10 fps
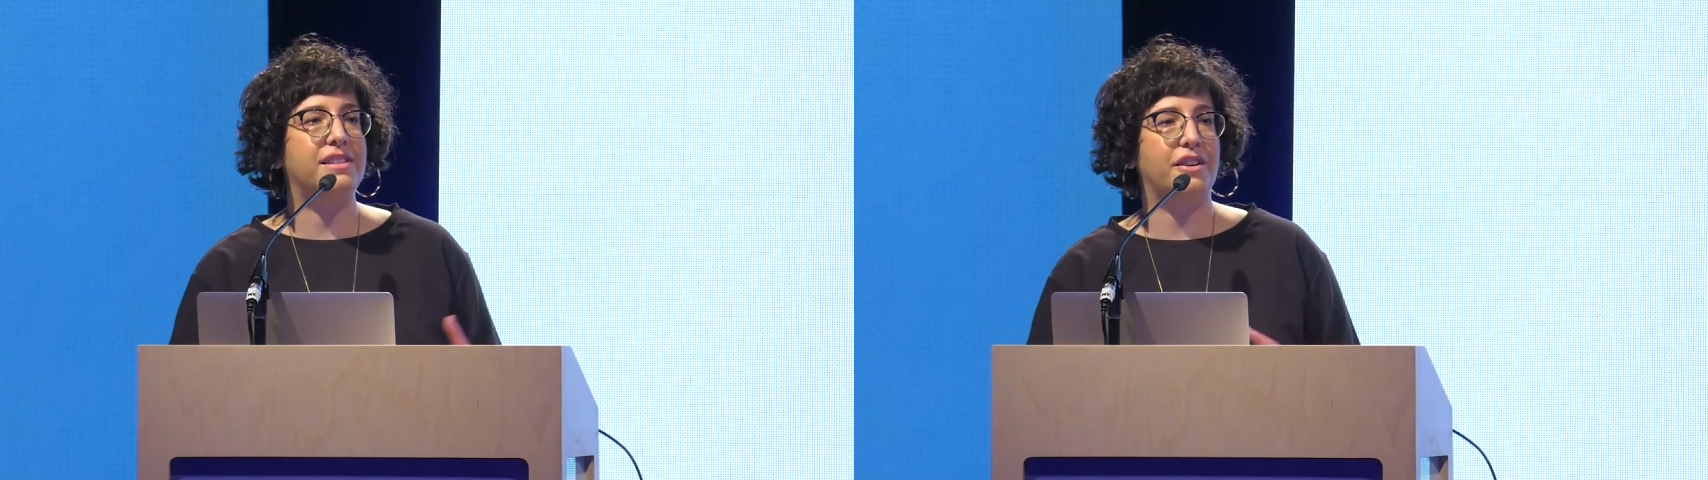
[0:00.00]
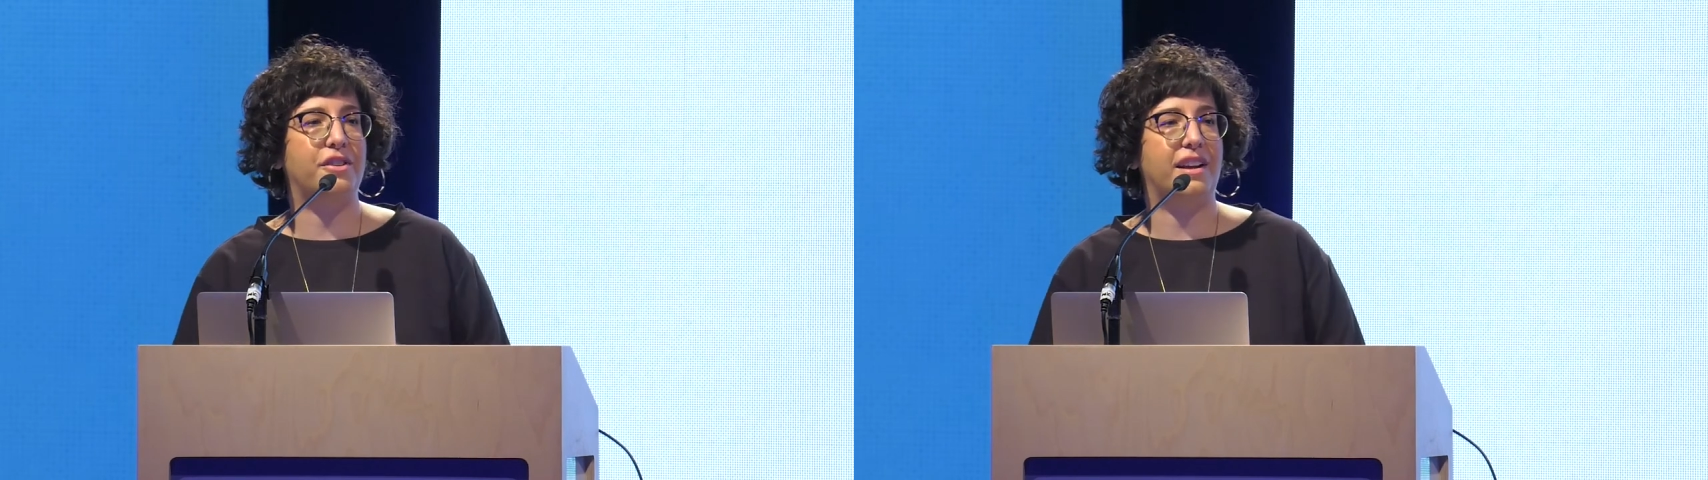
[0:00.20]

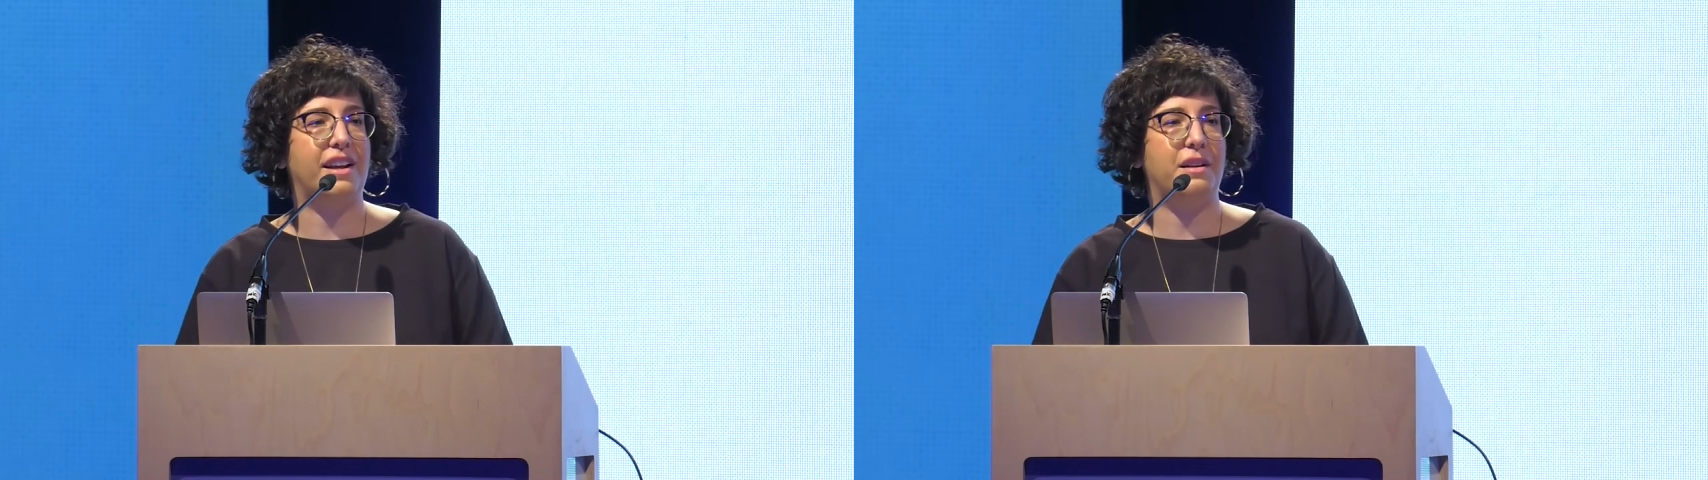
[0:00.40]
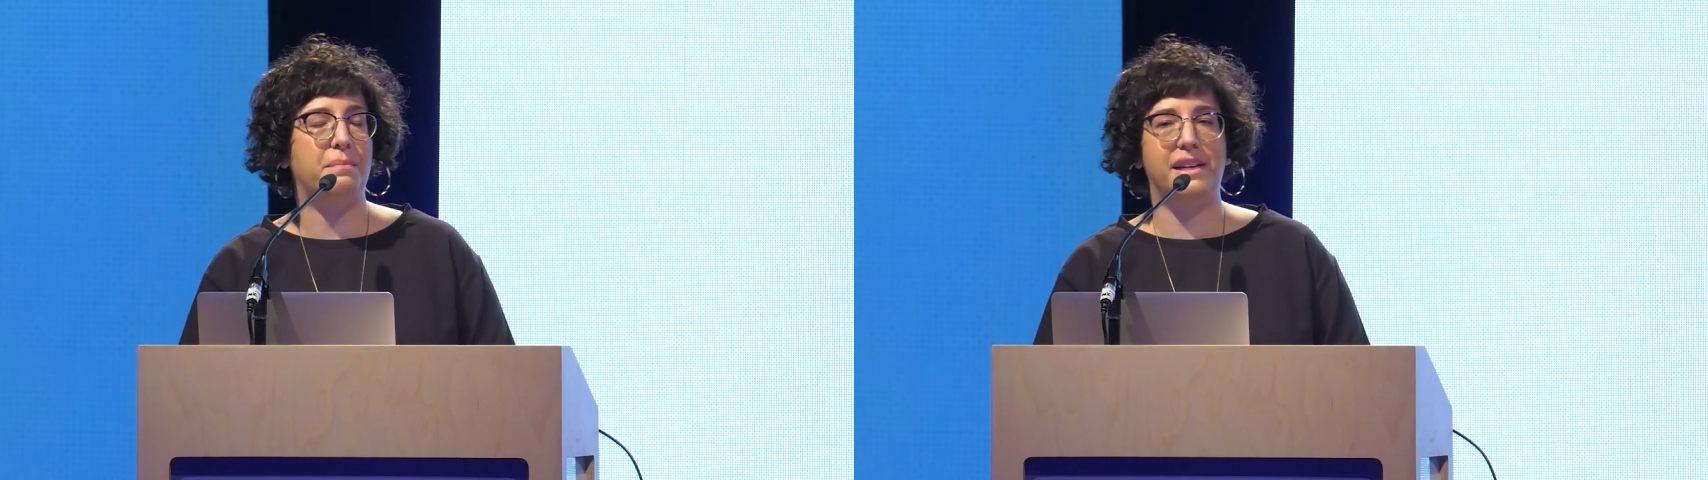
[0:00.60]

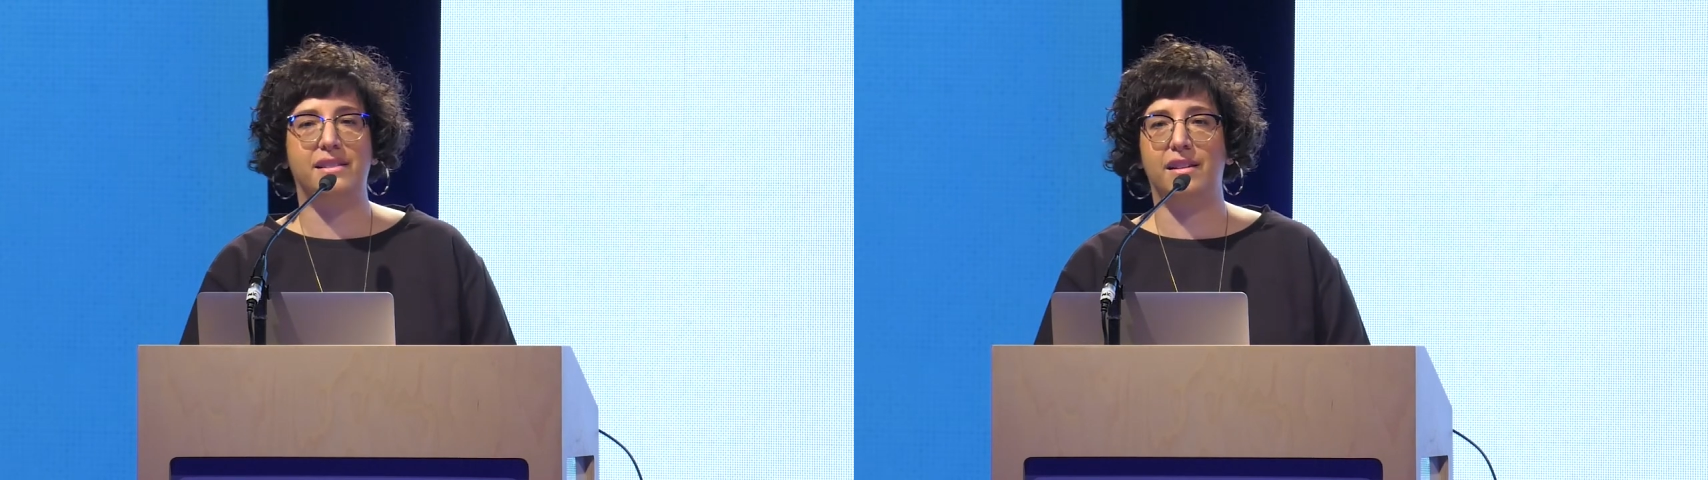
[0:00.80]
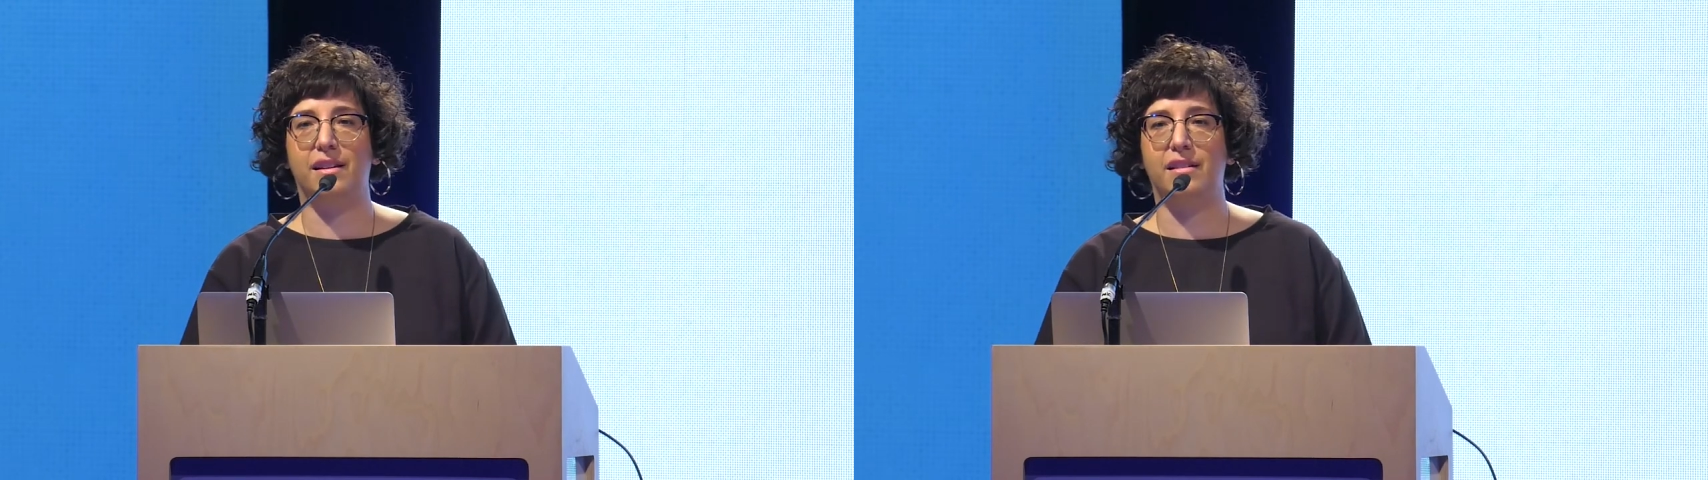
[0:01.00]
segregated
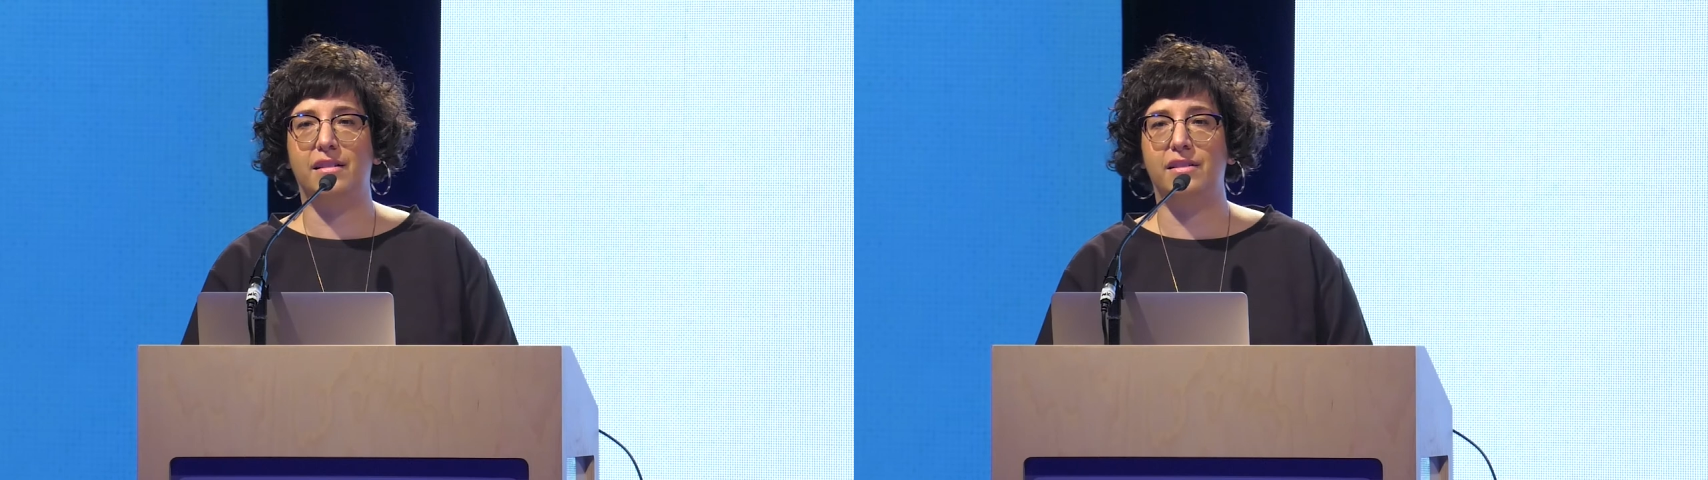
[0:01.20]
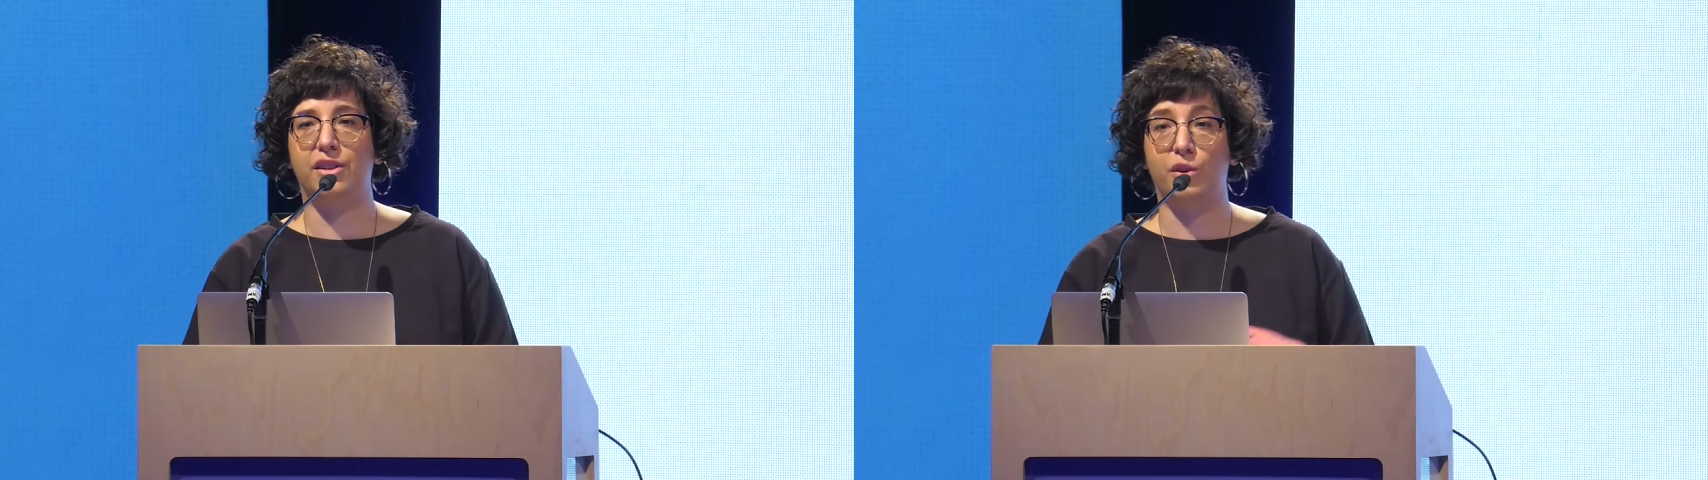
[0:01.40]
based
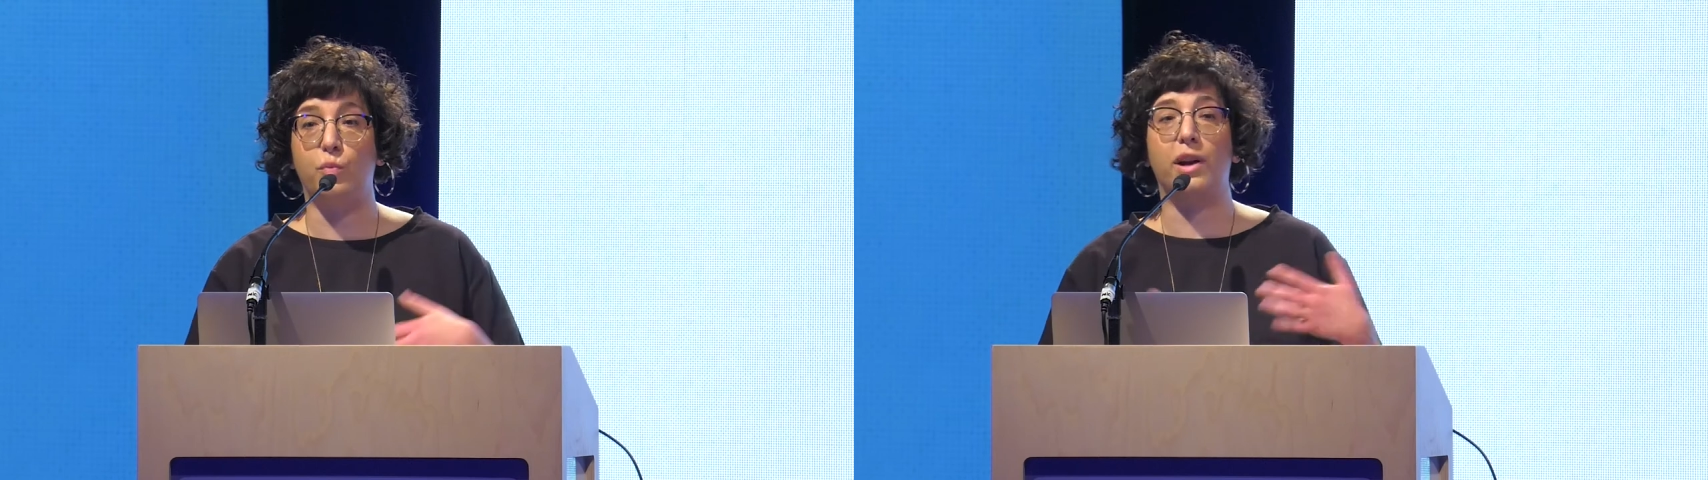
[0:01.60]
on you know,